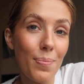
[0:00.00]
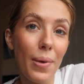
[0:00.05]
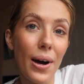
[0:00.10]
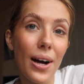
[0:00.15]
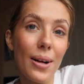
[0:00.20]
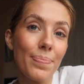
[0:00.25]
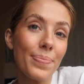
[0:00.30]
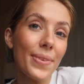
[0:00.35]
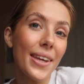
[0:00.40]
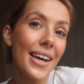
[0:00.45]

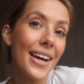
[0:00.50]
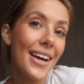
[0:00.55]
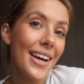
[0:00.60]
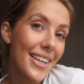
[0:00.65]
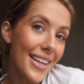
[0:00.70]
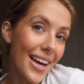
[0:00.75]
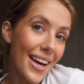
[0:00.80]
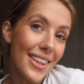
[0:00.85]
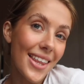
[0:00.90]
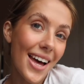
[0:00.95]
But
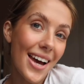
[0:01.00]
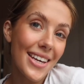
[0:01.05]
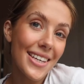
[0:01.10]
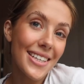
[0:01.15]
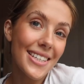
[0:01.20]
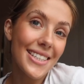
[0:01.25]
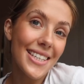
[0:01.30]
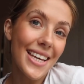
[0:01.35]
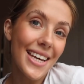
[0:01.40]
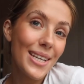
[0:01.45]
yeah, that
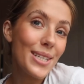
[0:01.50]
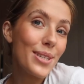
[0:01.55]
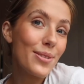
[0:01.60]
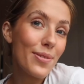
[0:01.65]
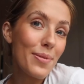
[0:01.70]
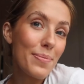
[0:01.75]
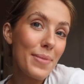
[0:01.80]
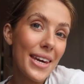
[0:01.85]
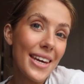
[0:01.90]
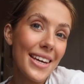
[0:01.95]
is it
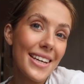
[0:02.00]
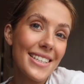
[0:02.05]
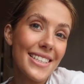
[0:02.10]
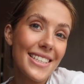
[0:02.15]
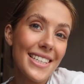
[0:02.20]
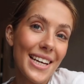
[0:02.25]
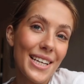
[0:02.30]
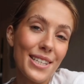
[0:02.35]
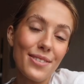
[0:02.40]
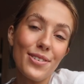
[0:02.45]
for me in
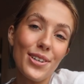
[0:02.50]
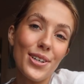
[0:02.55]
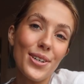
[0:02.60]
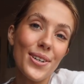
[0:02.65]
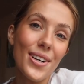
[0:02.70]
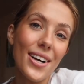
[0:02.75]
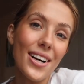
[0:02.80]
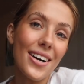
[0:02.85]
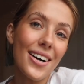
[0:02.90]
today's vlog.